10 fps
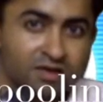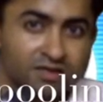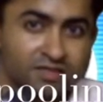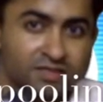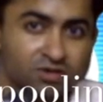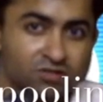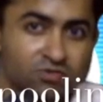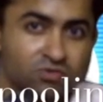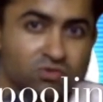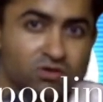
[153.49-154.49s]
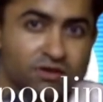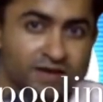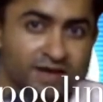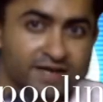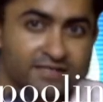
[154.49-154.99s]
This also
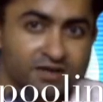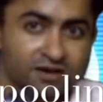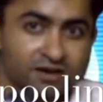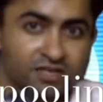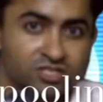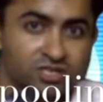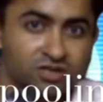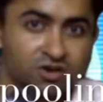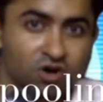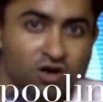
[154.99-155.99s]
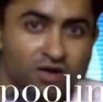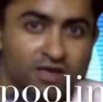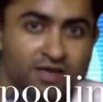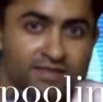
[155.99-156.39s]
creates a condition called